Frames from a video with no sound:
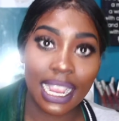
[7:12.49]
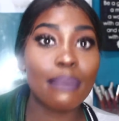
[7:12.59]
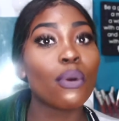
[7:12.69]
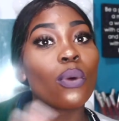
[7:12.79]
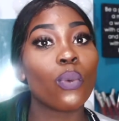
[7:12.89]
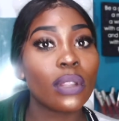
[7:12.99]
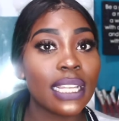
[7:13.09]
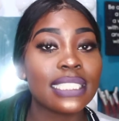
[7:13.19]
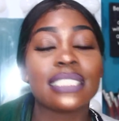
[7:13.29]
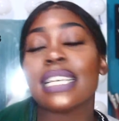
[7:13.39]
I'm more
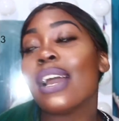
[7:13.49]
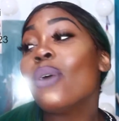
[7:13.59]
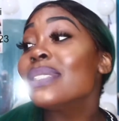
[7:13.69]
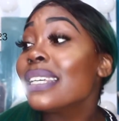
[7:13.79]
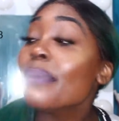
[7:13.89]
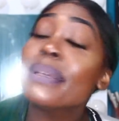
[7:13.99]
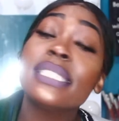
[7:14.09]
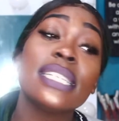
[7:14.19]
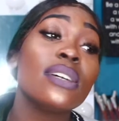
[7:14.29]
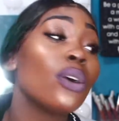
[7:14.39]
willing to say, oh, it's not a
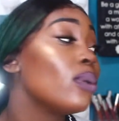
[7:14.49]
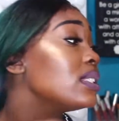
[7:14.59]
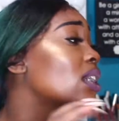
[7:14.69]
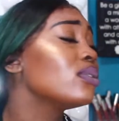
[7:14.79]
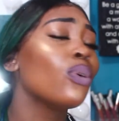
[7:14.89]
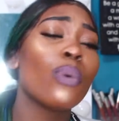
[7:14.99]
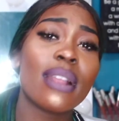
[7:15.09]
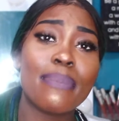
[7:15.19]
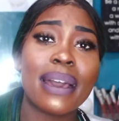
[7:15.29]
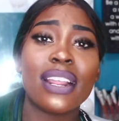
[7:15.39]
big deal, or oh, don't
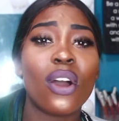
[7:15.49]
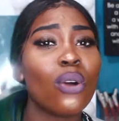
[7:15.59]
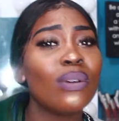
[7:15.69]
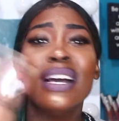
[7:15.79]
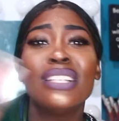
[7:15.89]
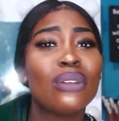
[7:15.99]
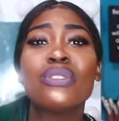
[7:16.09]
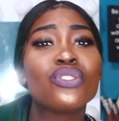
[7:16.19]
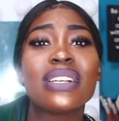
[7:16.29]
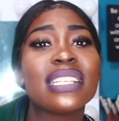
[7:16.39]
worry about it. Oh, don't
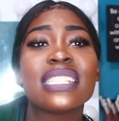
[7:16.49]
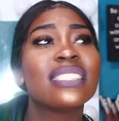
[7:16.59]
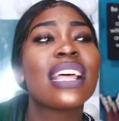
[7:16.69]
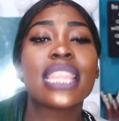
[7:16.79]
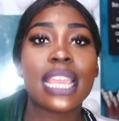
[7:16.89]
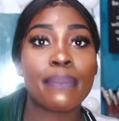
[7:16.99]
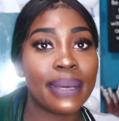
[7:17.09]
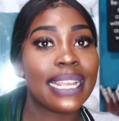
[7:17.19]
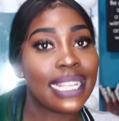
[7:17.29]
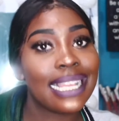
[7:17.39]
stress it, it's nothing,
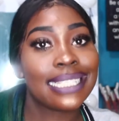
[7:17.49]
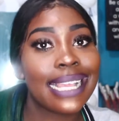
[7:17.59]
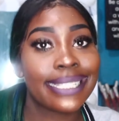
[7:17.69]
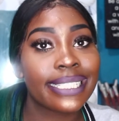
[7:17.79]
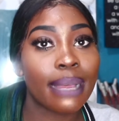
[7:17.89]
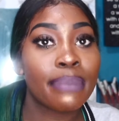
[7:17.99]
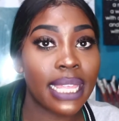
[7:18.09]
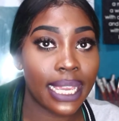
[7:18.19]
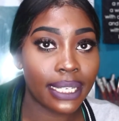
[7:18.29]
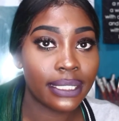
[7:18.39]
but it's
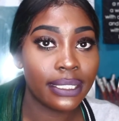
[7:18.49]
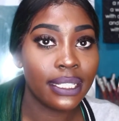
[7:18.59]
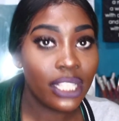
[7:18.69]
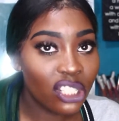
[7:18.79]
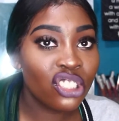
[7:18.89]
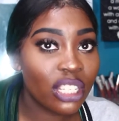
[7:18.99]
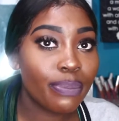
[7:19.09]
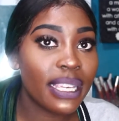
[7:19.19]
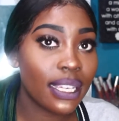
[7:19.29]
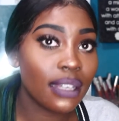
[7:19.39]
something. You
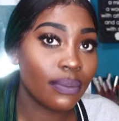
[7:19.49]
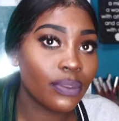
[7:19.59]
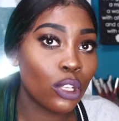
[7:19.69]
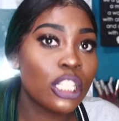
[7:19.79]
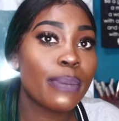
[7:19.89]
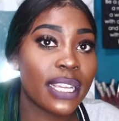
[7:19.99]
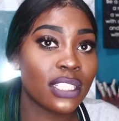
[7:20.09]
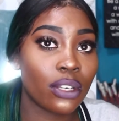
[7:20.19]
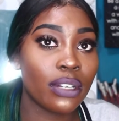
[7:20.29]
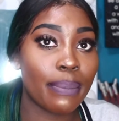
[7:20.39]
should be
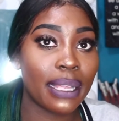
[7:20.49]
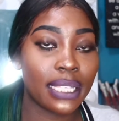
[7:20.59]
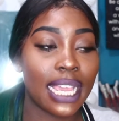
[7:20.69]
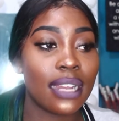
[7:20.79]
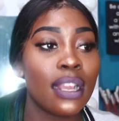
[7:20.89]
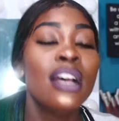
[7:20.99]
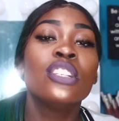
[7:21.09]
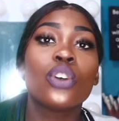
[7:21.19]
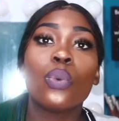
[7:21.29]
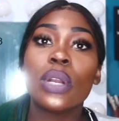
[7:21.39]
concerned about that.
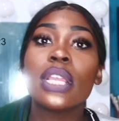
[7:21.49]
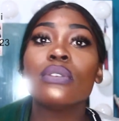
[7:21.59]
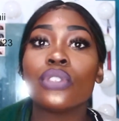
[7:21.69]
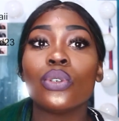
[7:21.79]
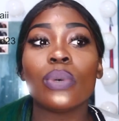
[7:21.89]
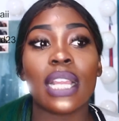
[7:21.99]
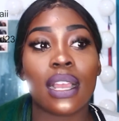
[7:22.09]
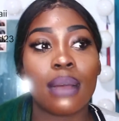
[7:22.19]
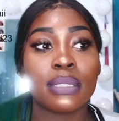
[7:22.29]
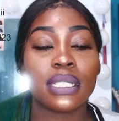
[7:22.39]
So what do you do when it
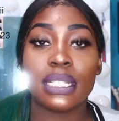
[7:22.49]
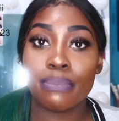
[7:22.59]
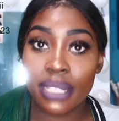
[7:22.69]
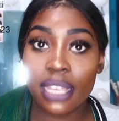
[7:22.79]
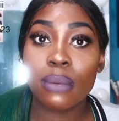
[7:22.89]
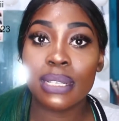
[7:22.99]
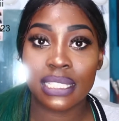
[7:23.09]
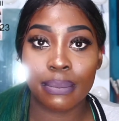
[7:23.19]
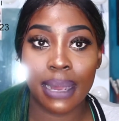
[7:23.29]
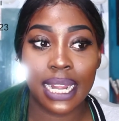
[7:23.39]
comes to dealing with
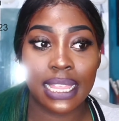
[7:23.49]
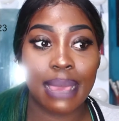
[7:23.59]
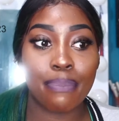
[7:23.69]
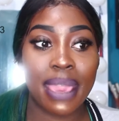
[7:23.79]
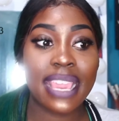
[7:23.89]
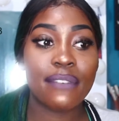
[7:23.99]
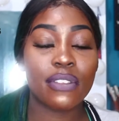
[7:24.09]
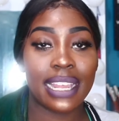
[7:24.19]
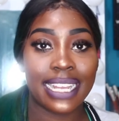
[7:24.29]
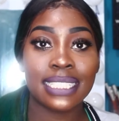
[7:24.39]
somebody that may give
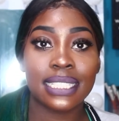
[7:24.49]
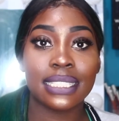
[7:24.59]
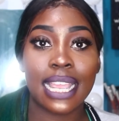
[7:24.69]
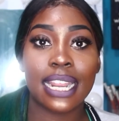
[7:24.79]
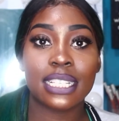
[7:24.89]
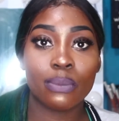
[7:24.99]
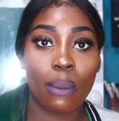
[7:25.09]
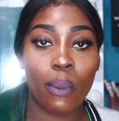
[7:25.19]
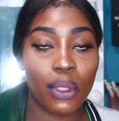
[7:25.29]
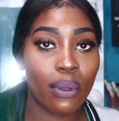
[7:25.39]
you that instantaneous
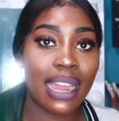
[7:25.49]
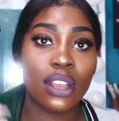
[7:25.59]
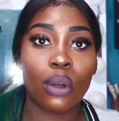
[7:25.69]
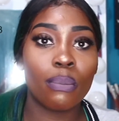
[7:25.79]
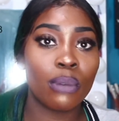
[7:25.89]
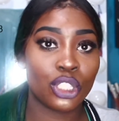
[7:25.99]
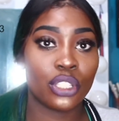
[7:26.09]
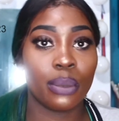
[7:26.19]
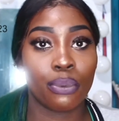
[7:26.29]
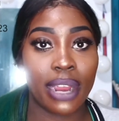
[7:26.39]
moment where you kind of go mush
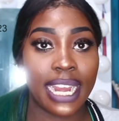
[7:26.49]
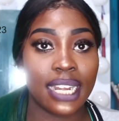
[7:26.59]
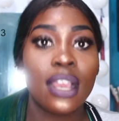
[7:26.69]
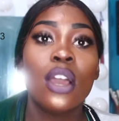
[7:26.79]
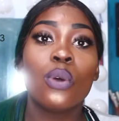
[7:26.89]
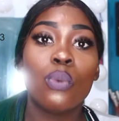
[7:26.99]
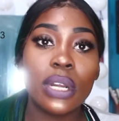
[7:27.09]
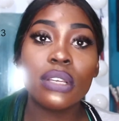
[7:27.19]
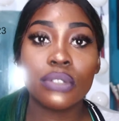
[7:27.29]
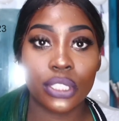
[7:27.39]
in the brain? What
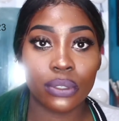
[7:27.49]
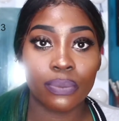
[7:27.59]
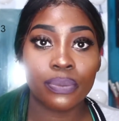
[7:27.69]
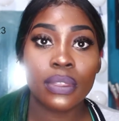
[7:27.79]
do?